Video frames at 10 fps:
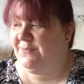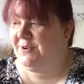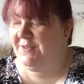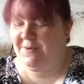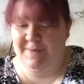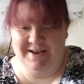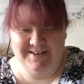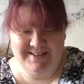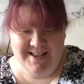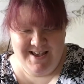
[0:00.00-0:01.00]
in one of the
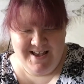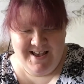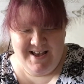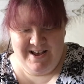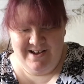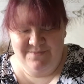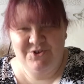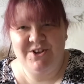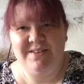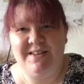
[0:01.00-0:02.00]
bags.
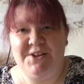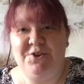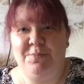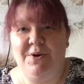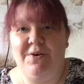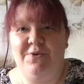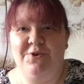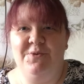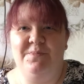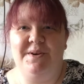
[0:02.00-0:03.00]
She's set up her own
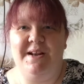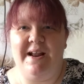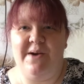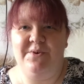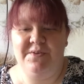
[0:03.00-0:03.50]
company now.